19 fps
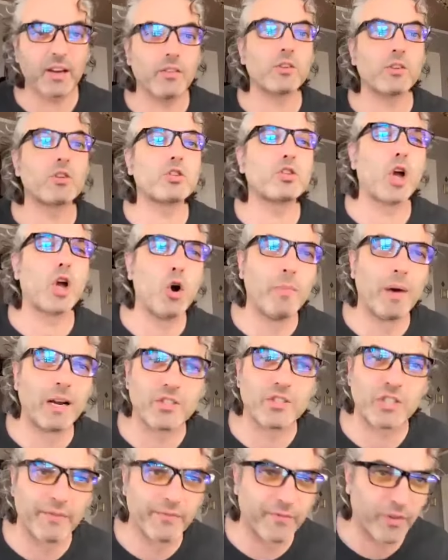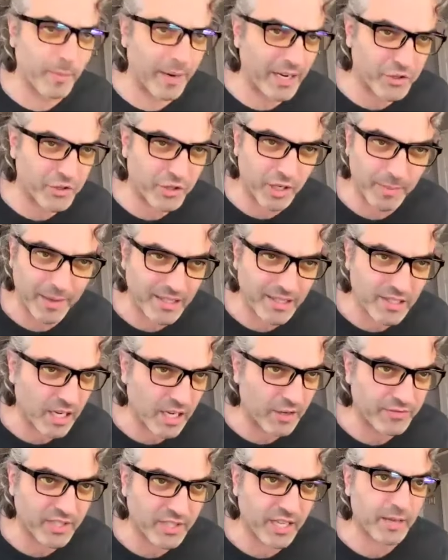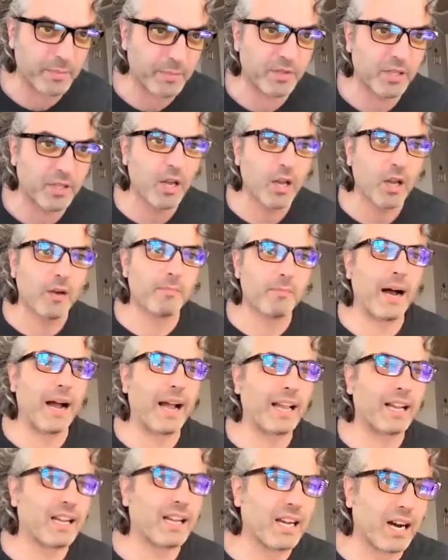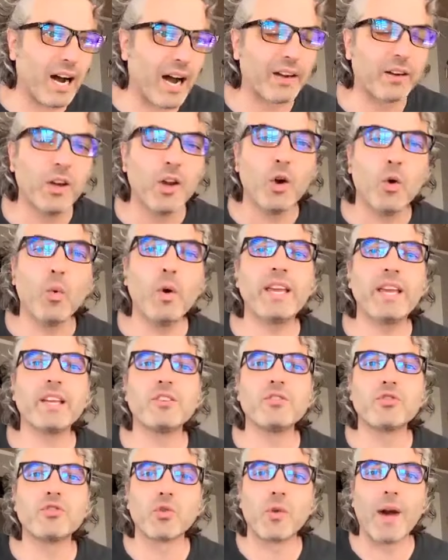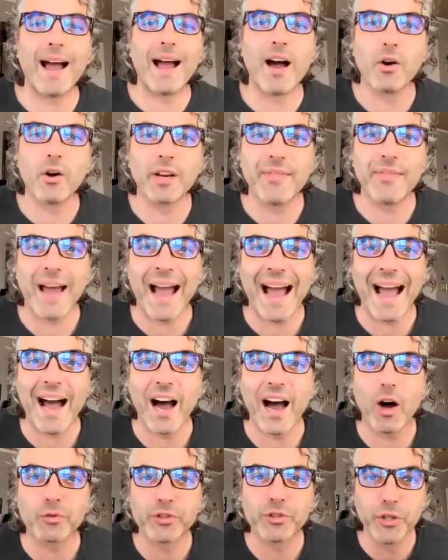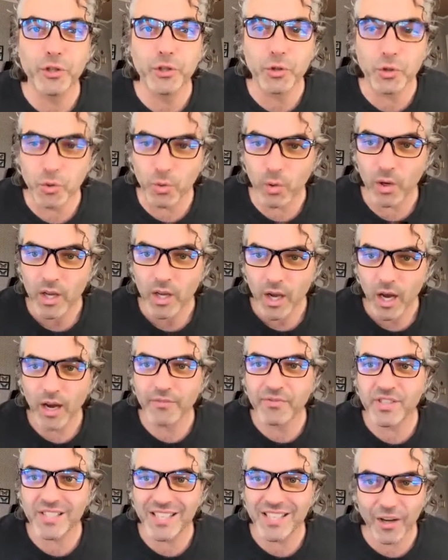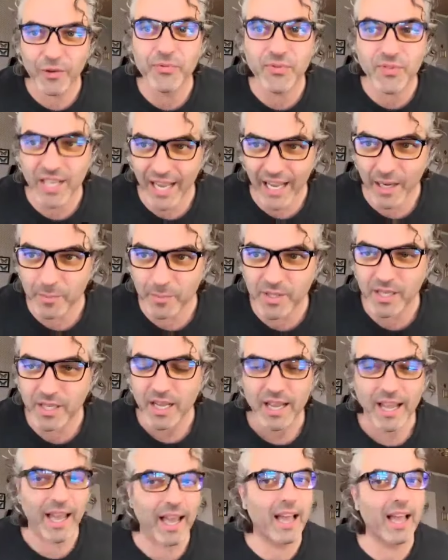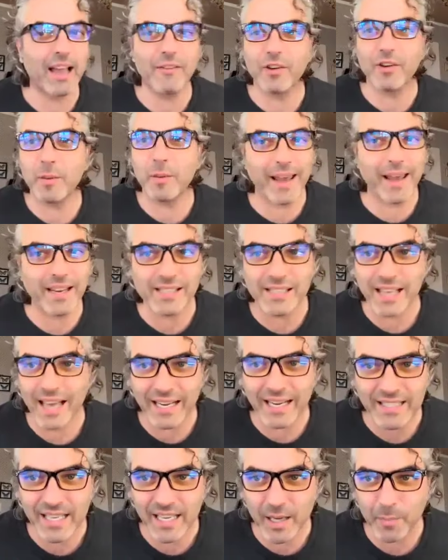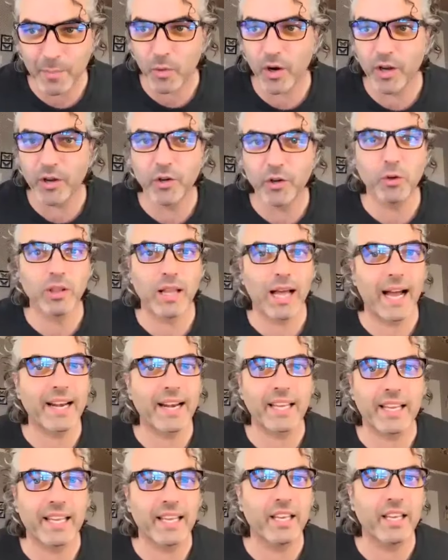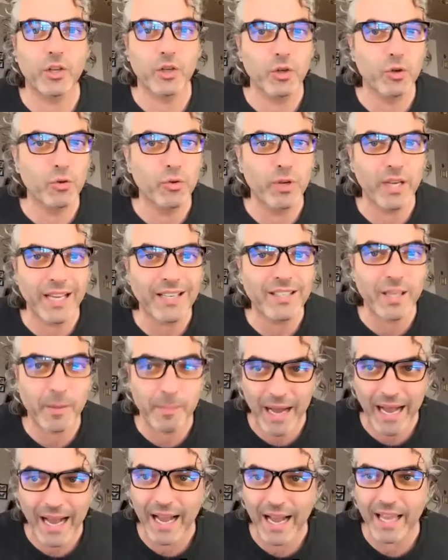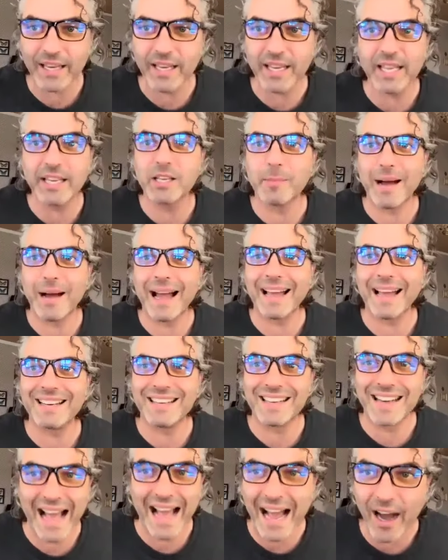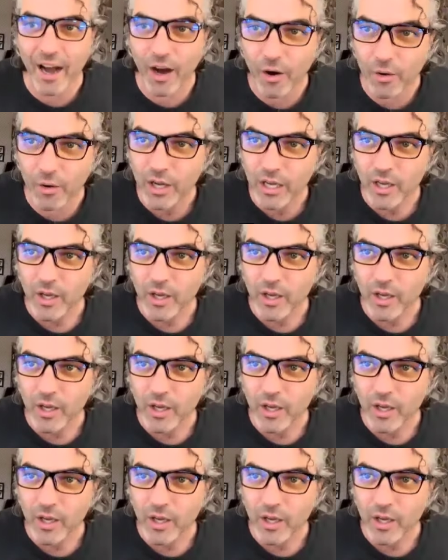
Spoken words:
There's so much information about self-tapes. My God, we can drown in the how-to of self-tapes. Everybody's got a tip or a new lighting kit you need to buy and need to buy it now.